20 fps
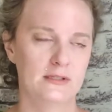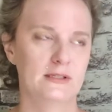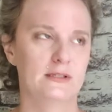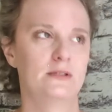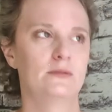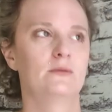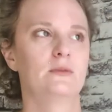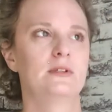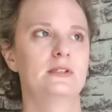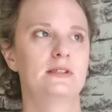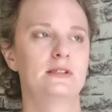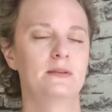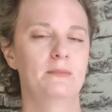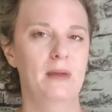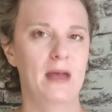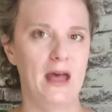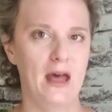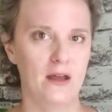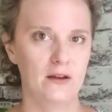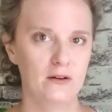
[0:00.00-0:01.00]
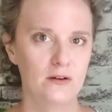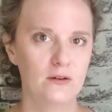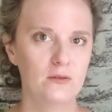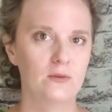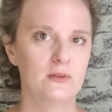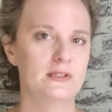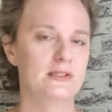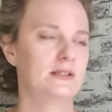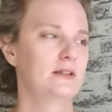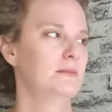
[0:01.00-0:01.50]
Is this what's the pattern?
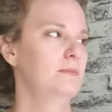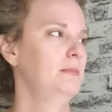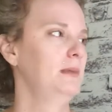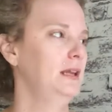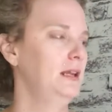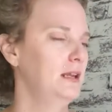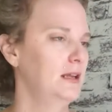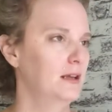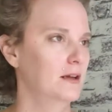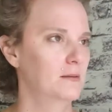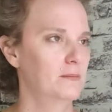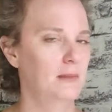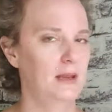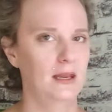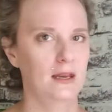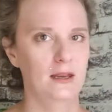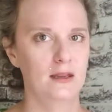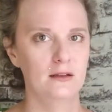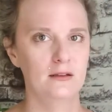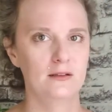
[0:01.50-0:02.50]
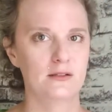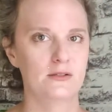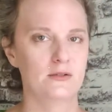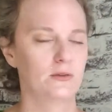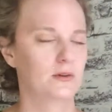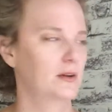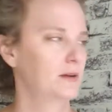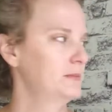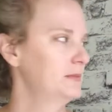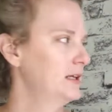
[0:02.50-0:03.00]
What's the meaning I'm making, the
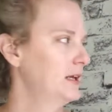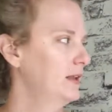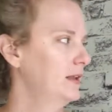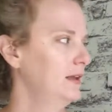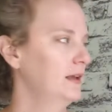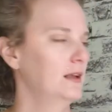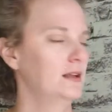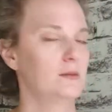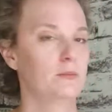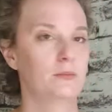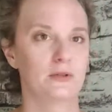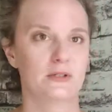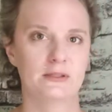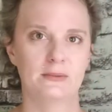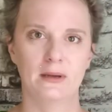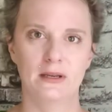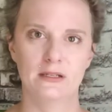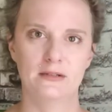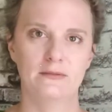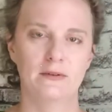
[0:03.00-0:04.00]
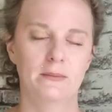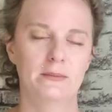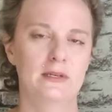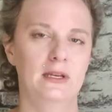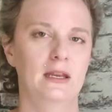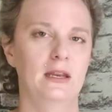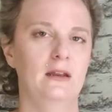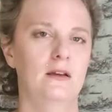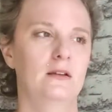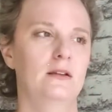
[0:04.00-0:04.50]
story I'm telling, and the perspective I'm
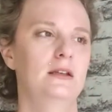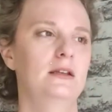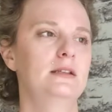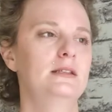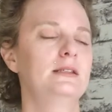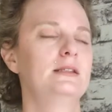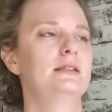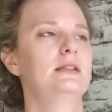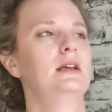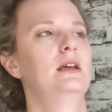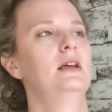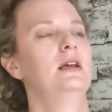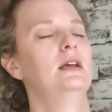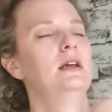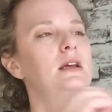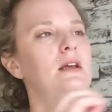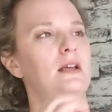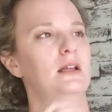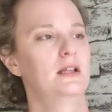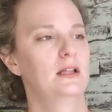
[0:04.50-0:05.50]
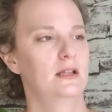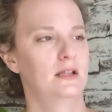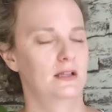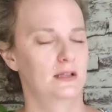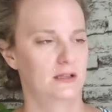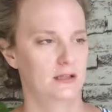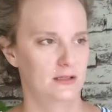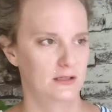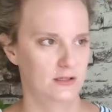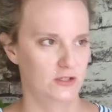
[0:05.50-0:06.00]
taking on this?
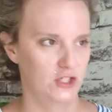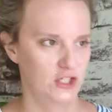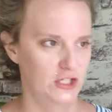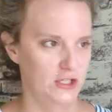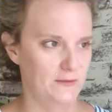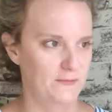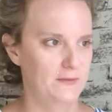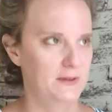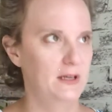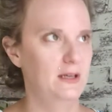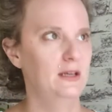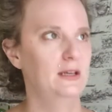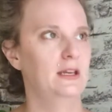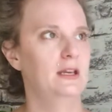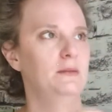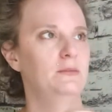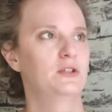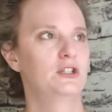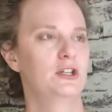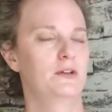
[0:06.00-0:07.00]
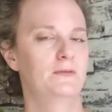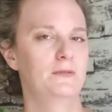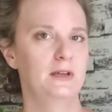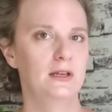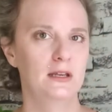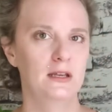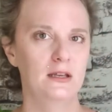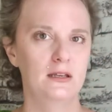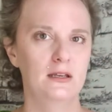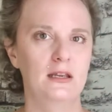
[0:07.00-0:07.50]
Shift it, keep
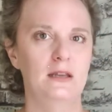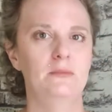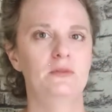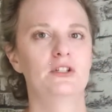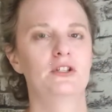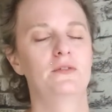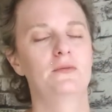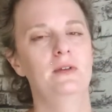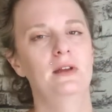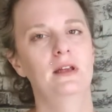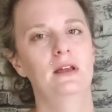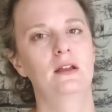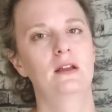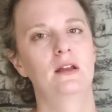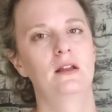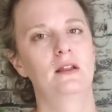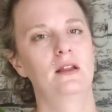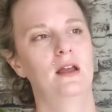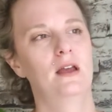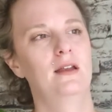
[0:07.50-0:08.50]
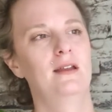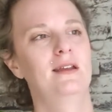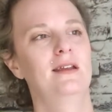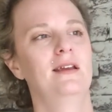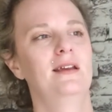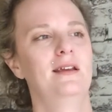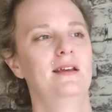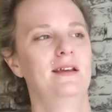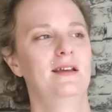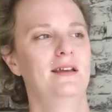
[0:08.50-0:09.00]
shifting it, keep shifting it, and then